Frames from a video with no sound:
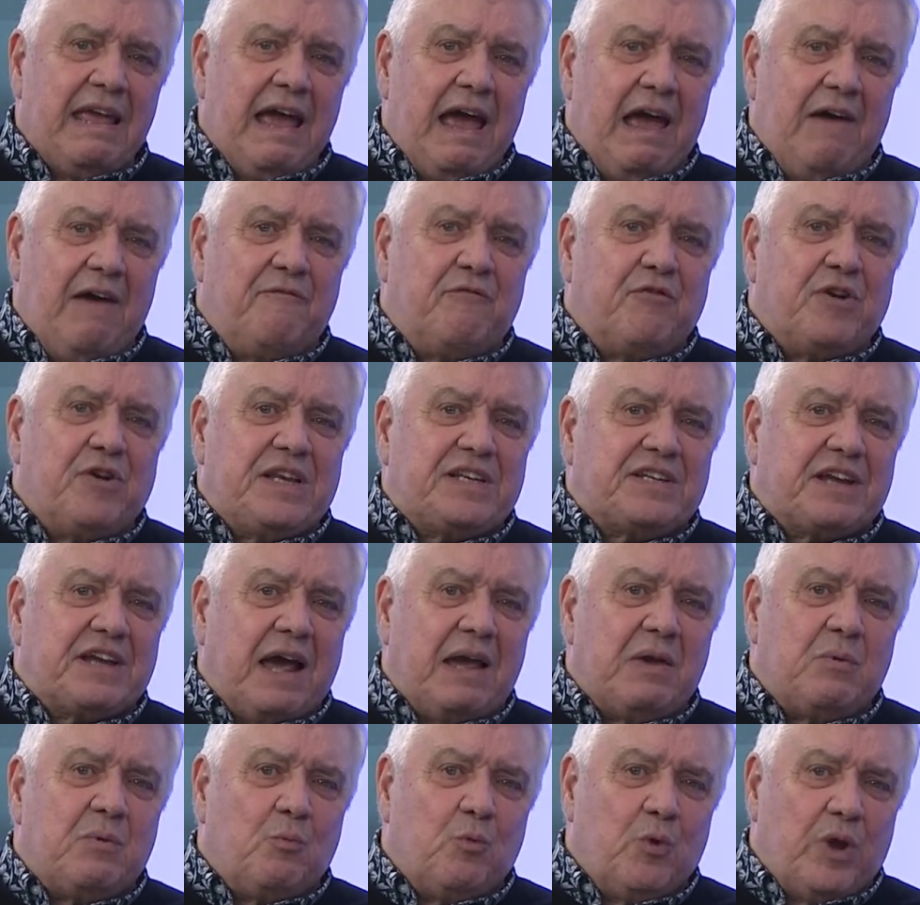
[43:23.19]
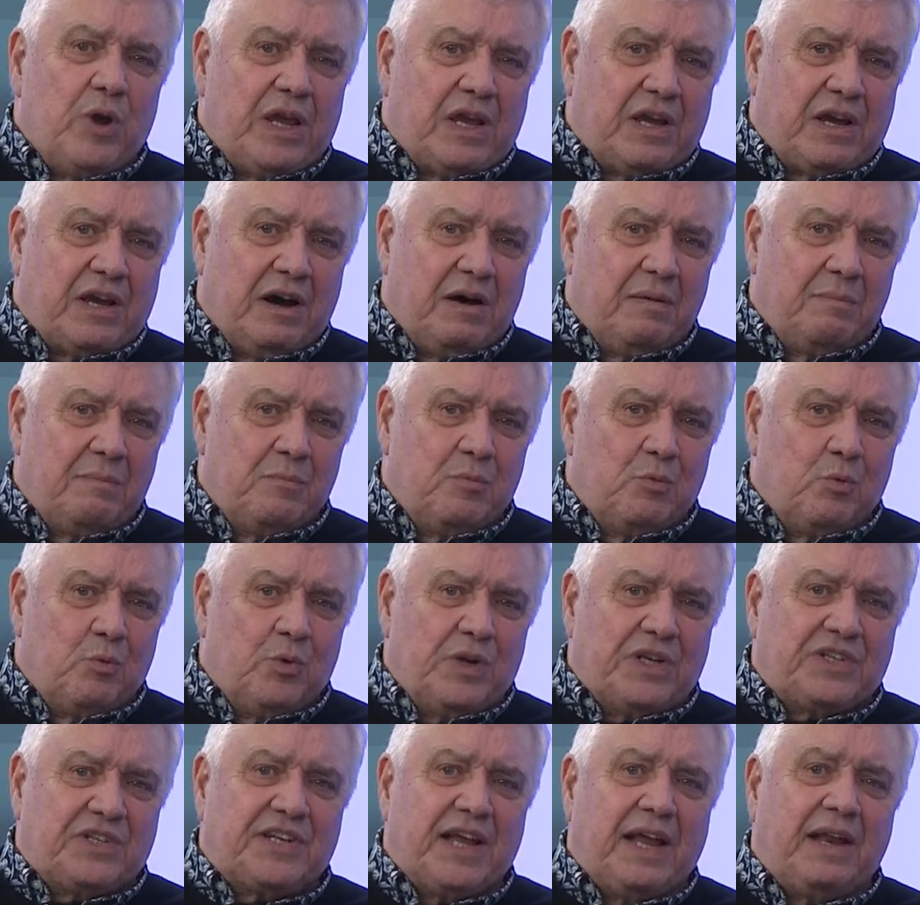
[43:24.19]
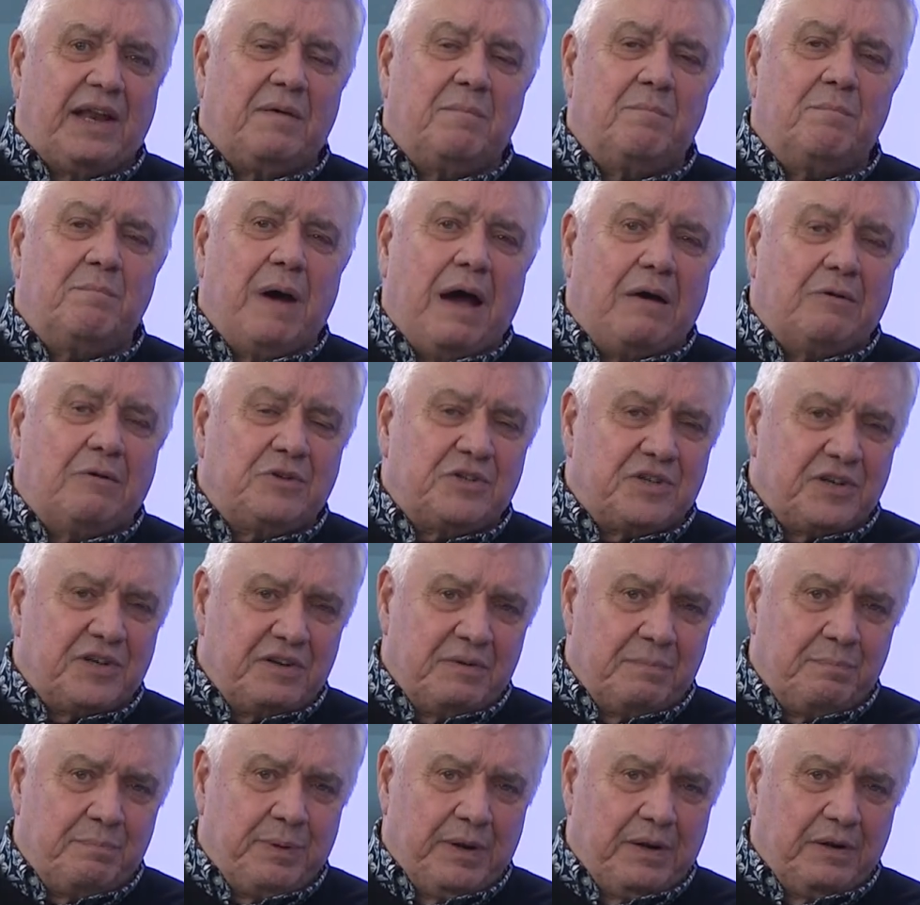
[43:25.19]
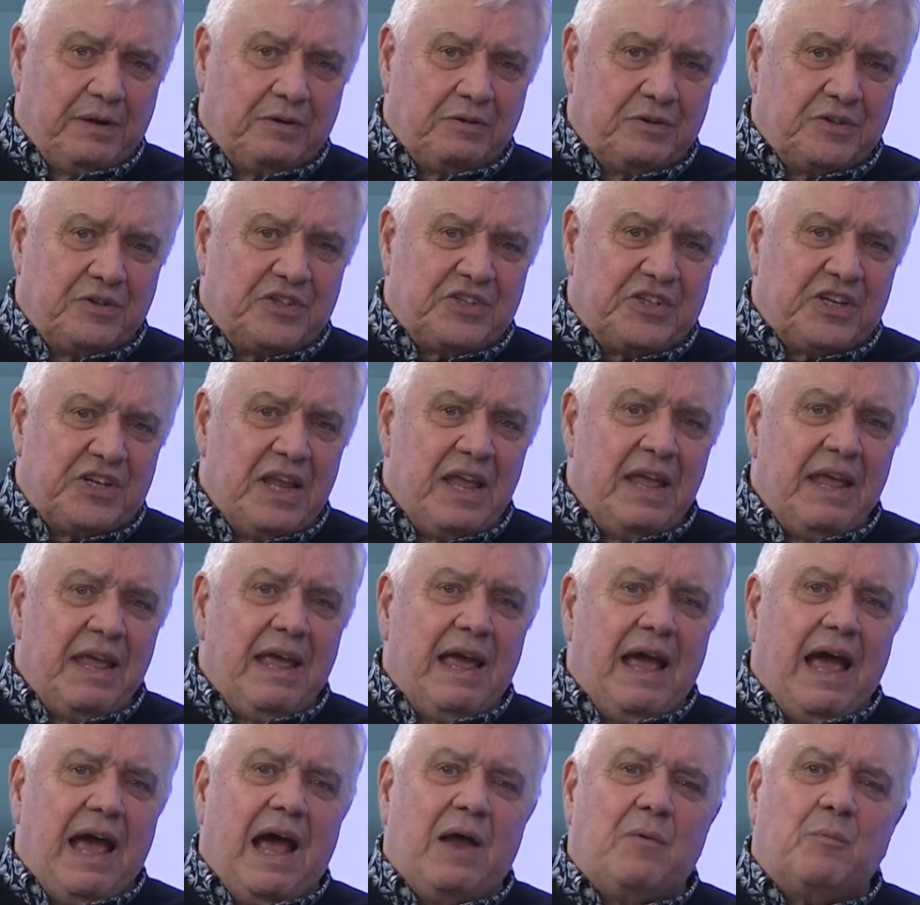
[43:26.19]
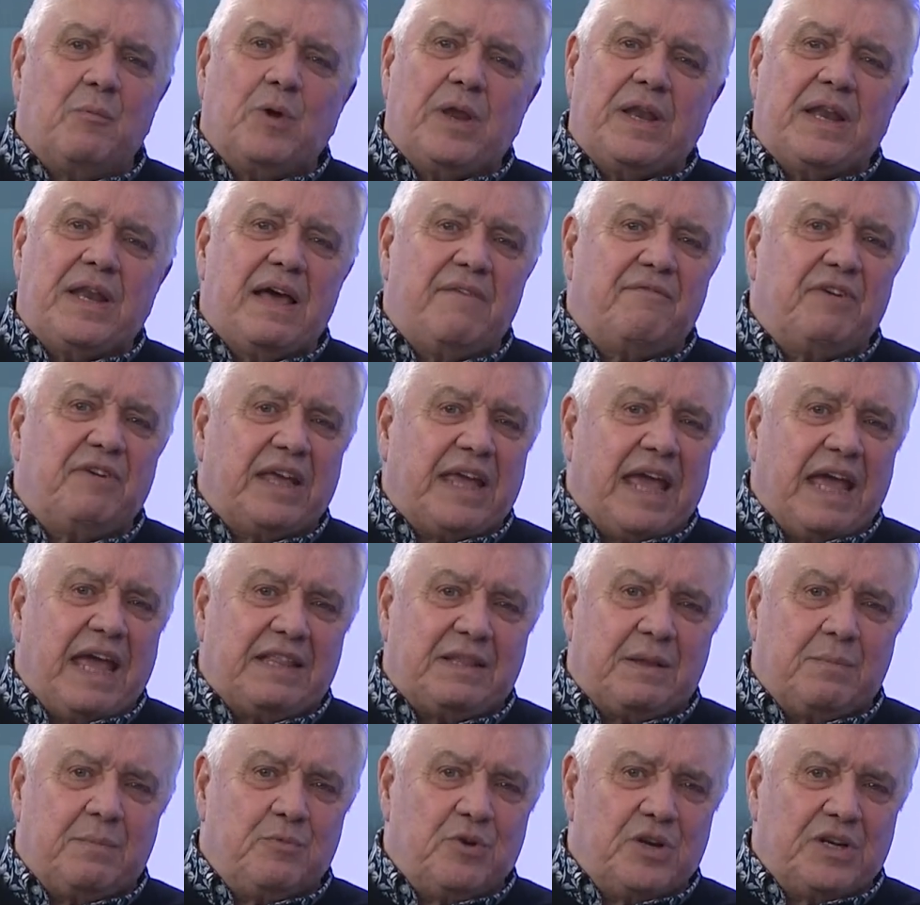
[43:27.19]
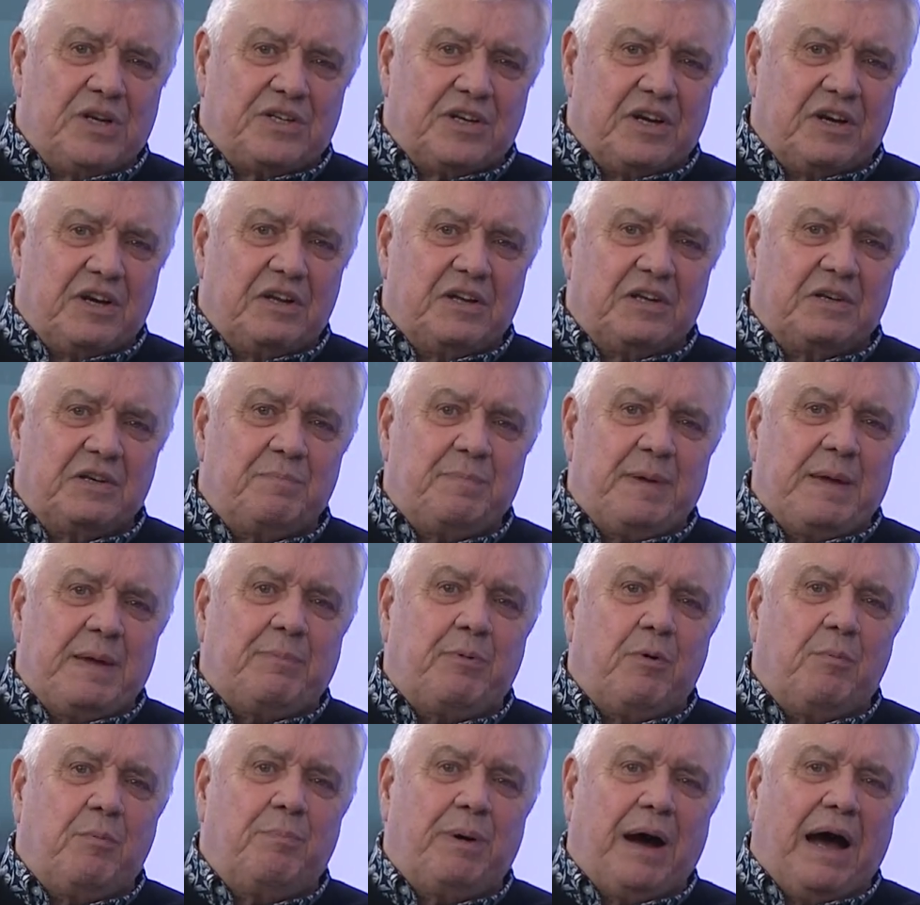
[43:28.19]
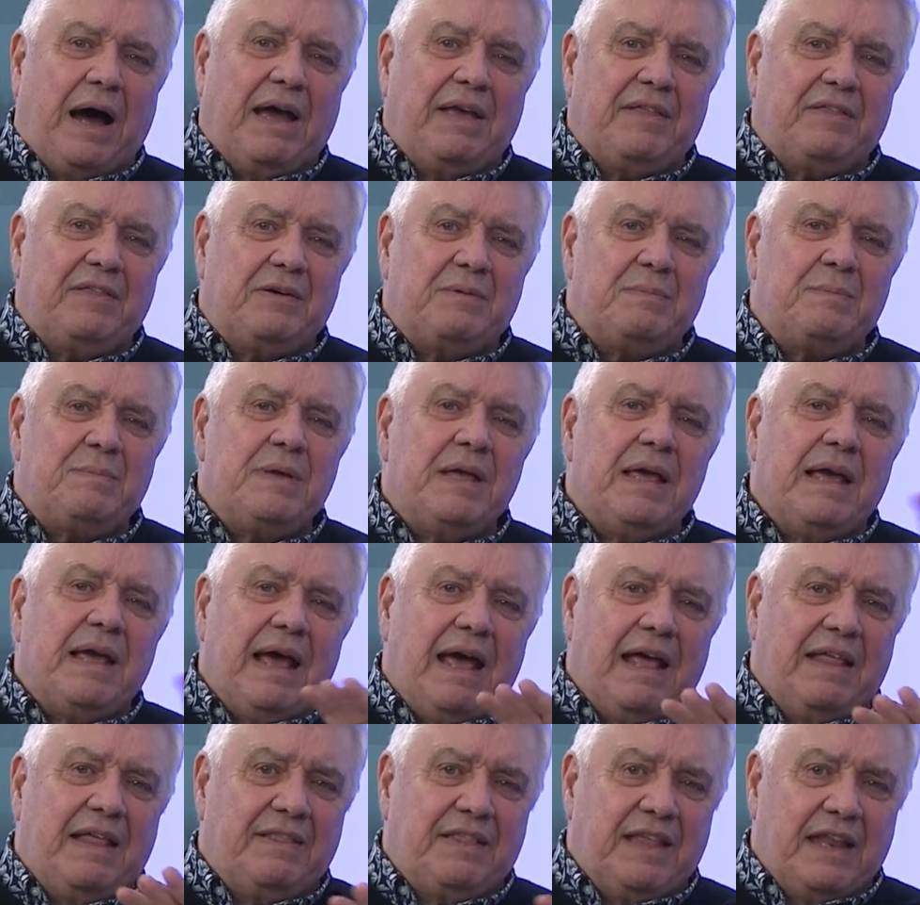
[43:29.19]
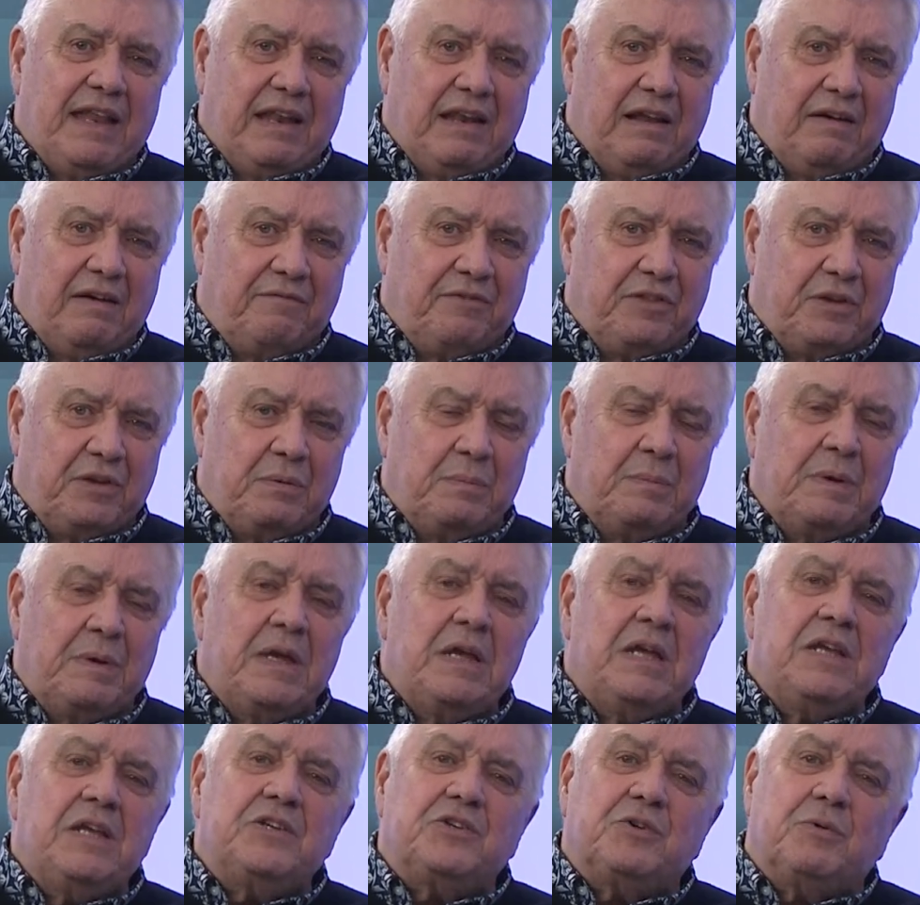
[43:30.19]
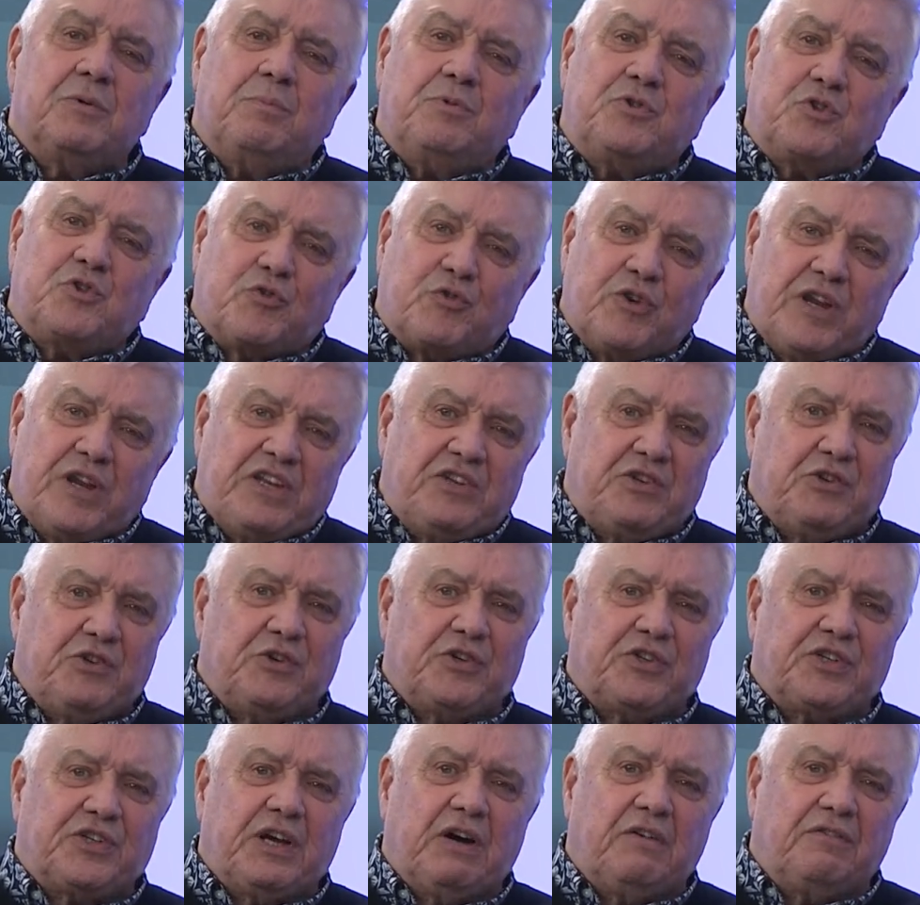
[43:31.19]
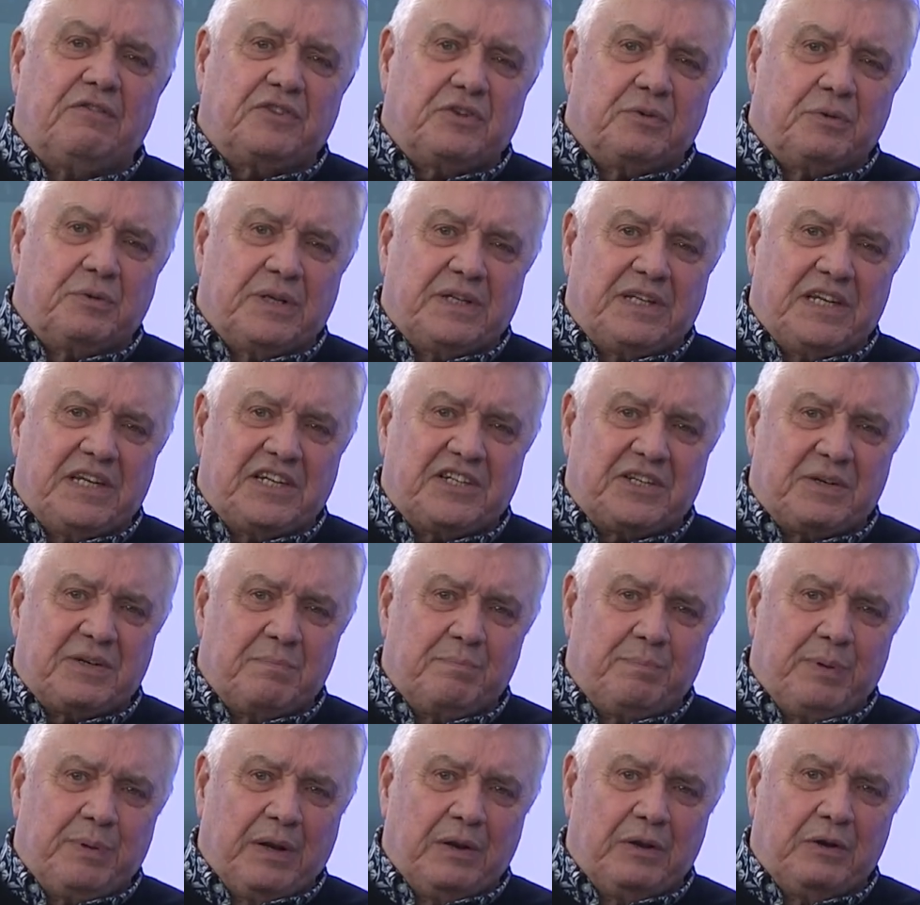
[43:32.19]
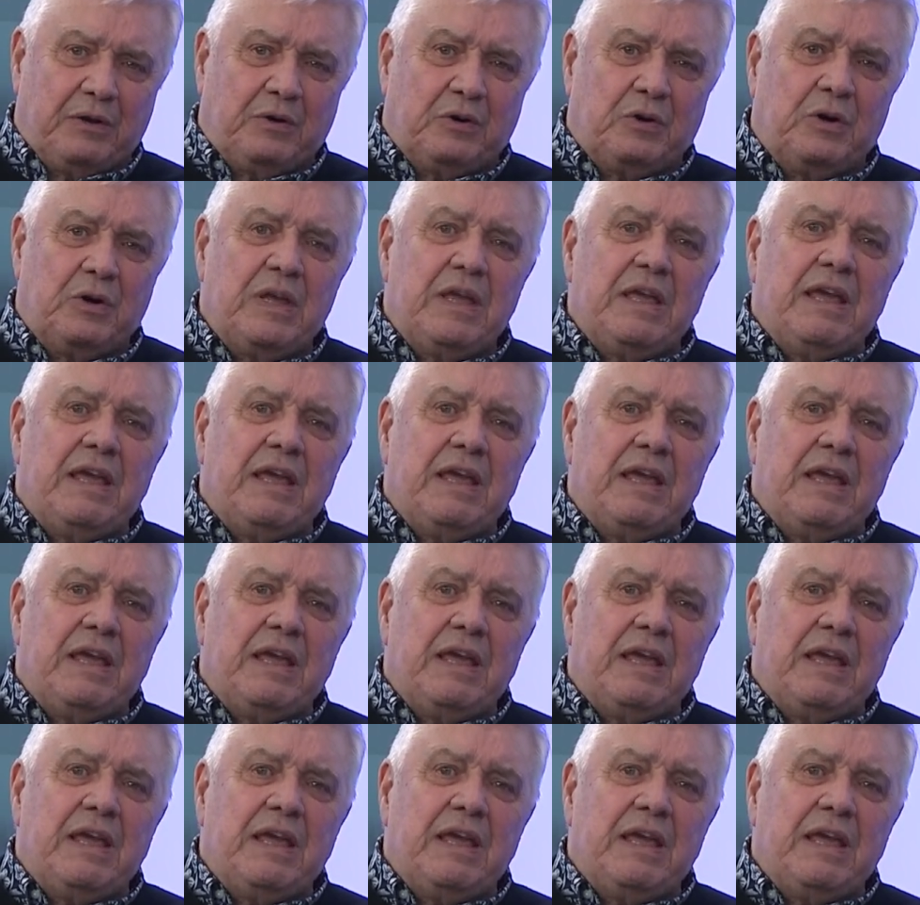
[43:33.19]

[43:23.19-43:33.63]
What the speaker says: Every time we come, we sell a mountain of pillows and we never get them returned. People buy them and they love them. So treat yourself to a decent pillow.